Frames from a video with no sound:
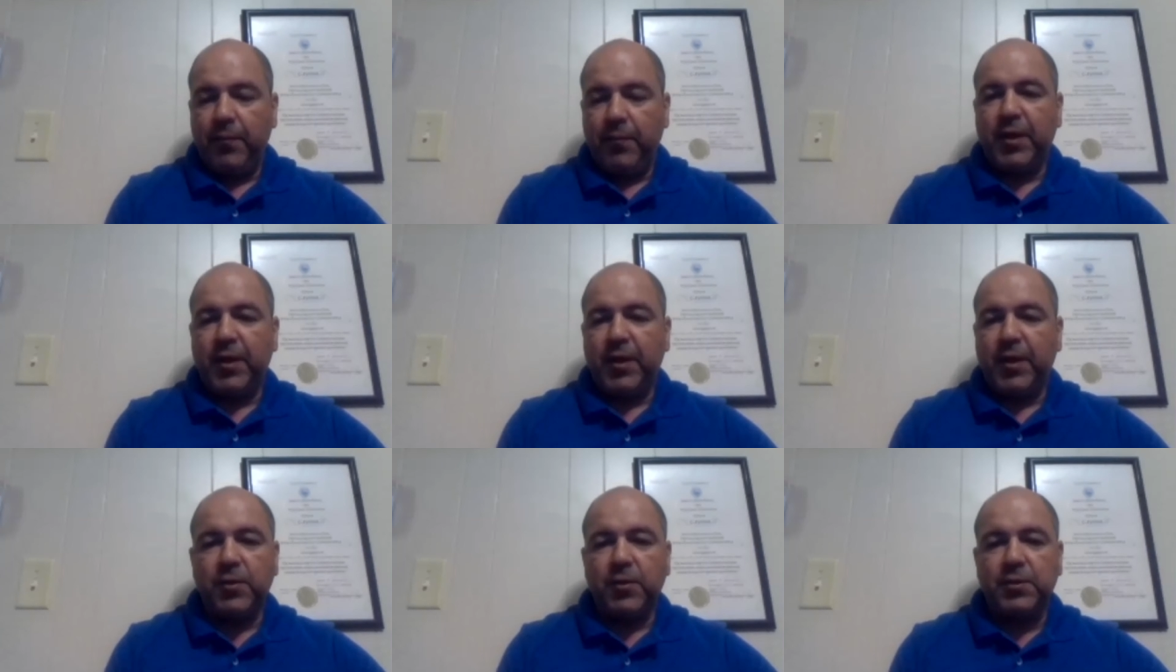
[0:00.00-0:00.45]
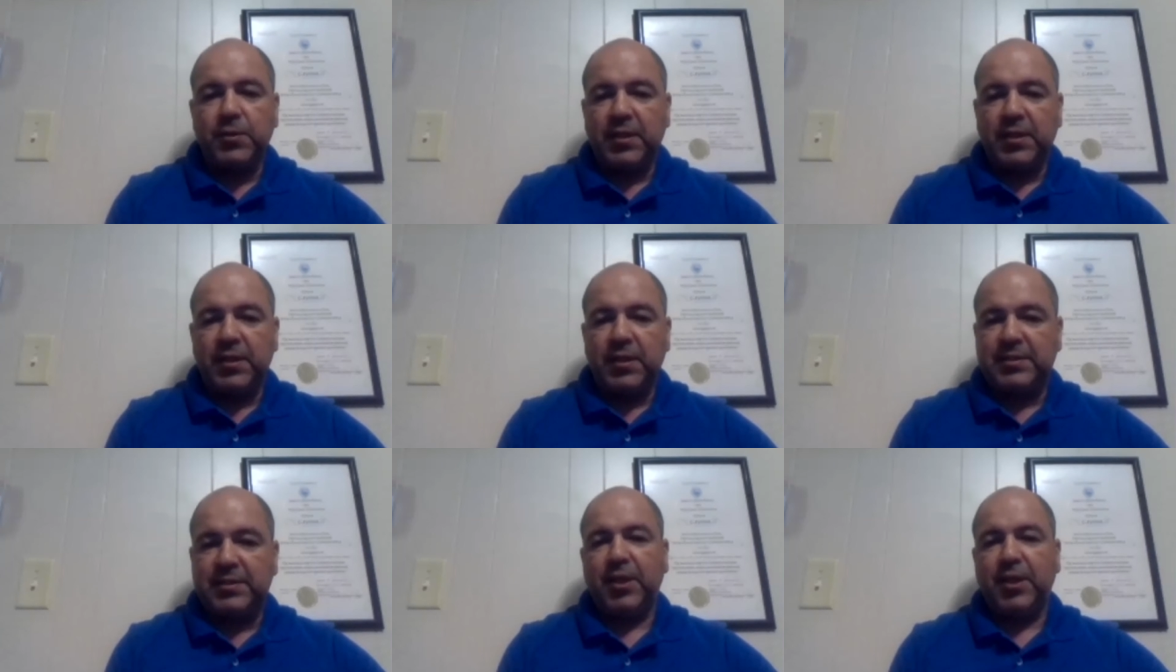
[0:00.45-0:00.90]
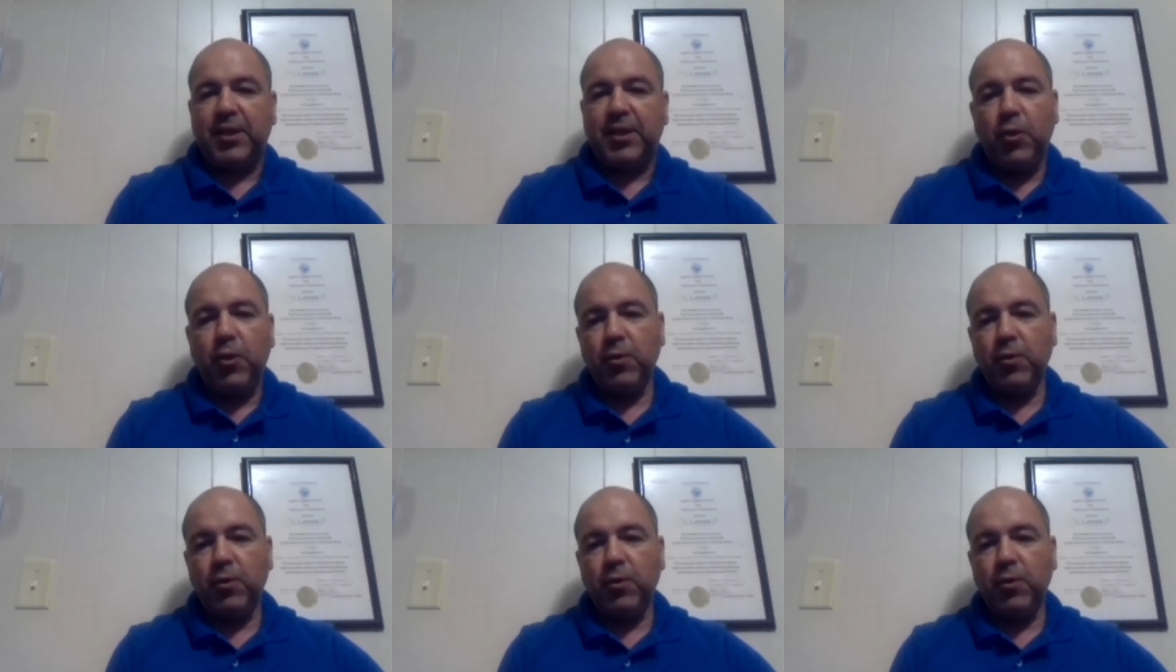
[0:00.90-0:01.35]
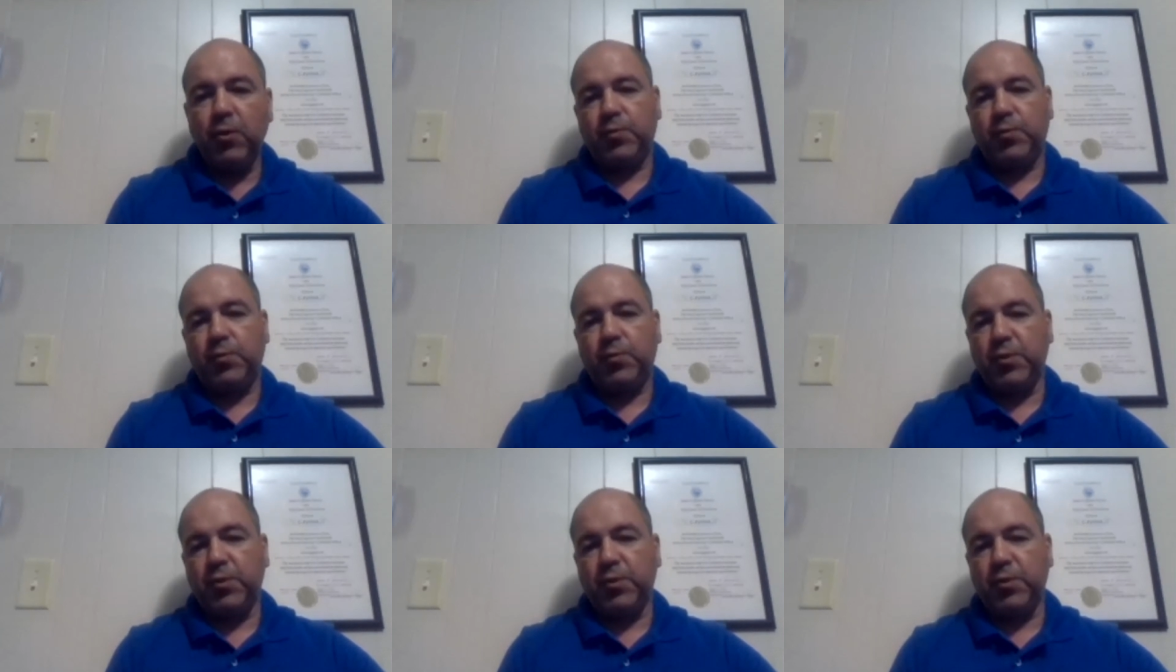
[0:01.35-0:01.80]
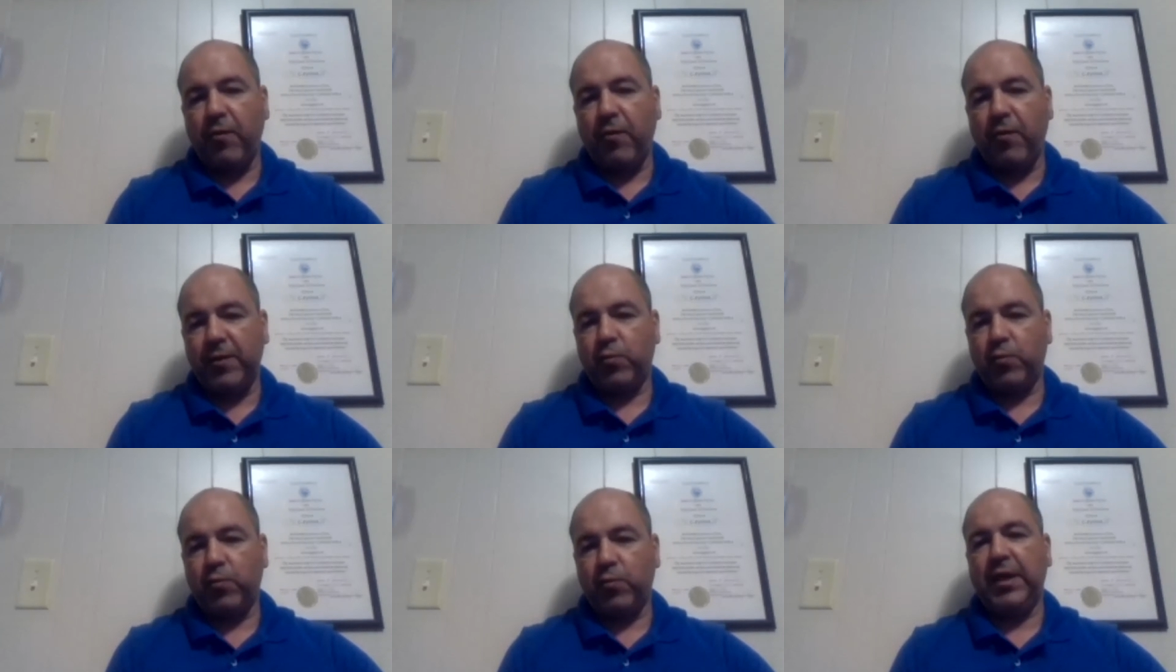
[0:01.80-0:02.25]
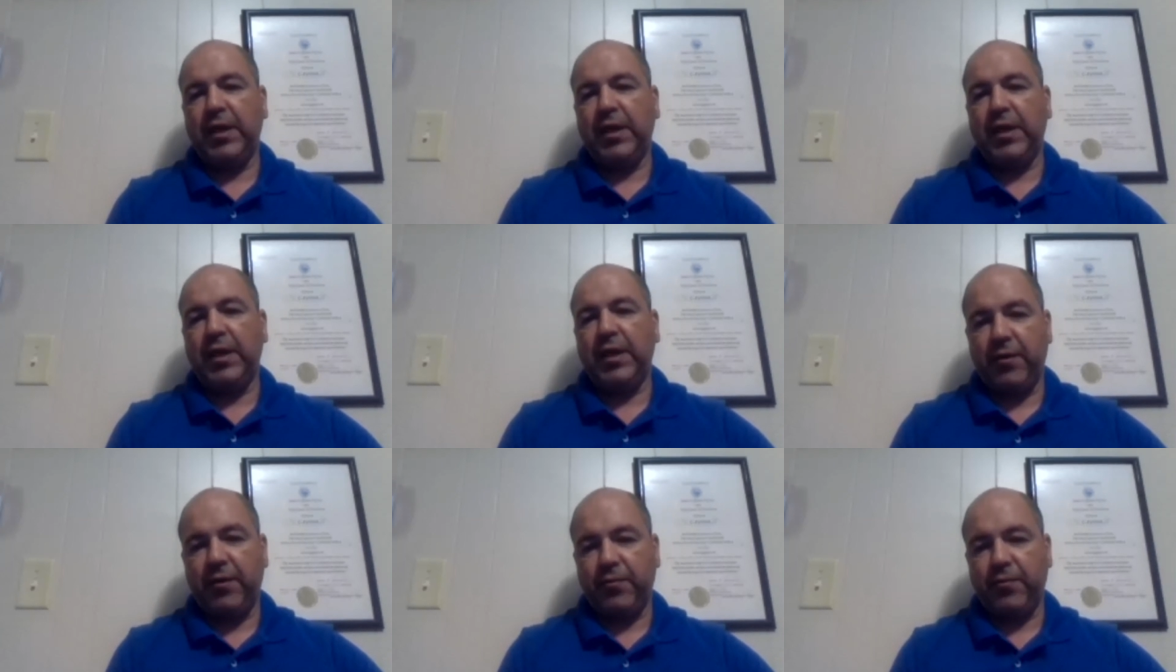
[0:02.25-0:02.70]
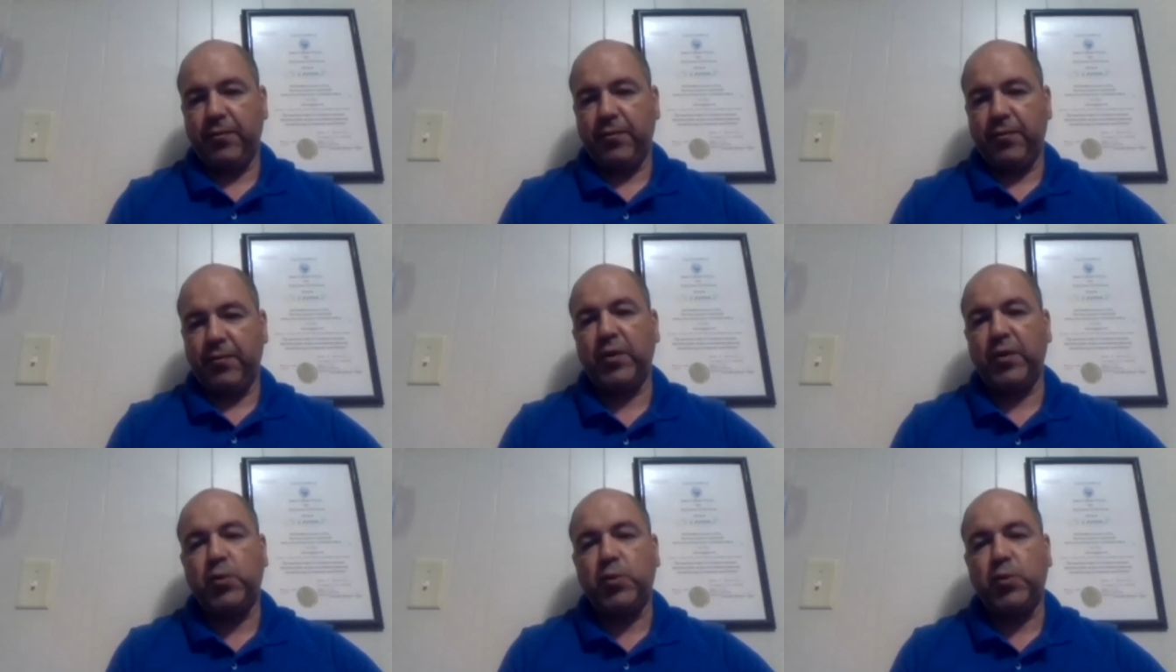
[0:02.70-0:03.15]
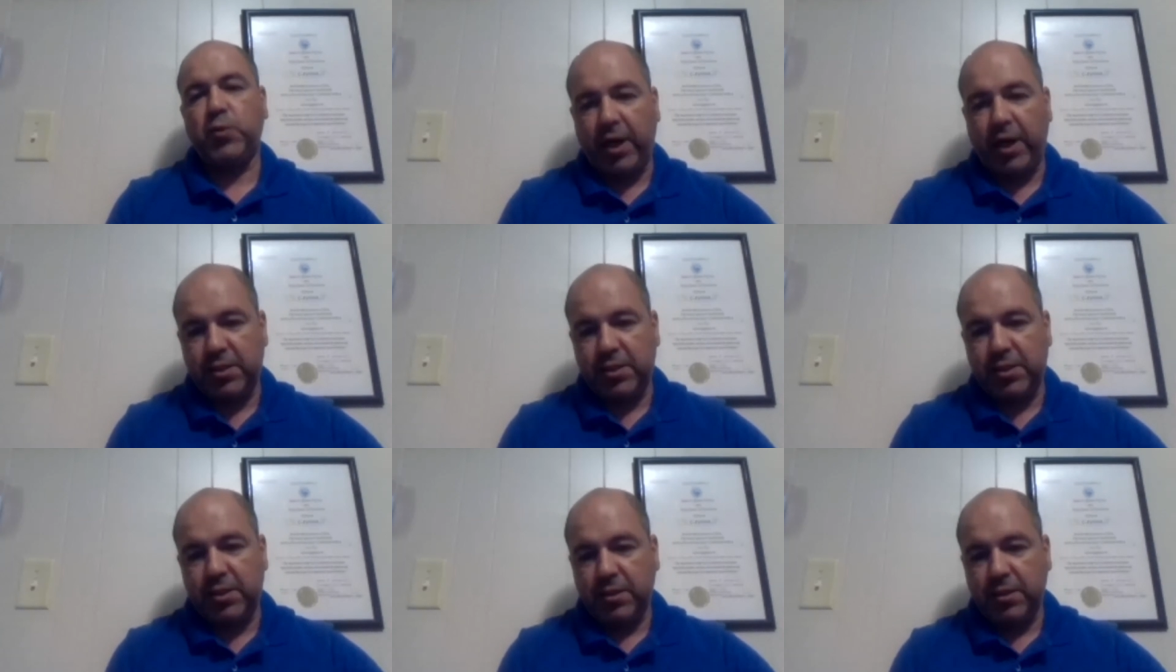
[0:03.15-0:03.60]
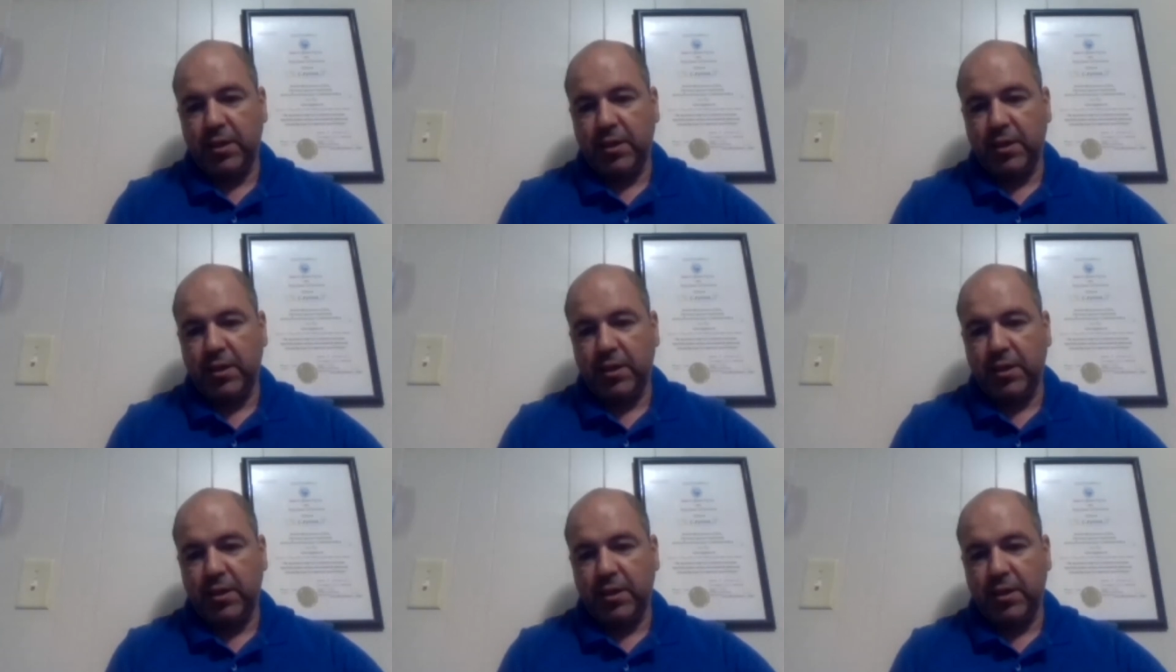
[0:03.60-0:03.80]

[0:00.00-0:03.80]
because it's a huge problem we have with trash.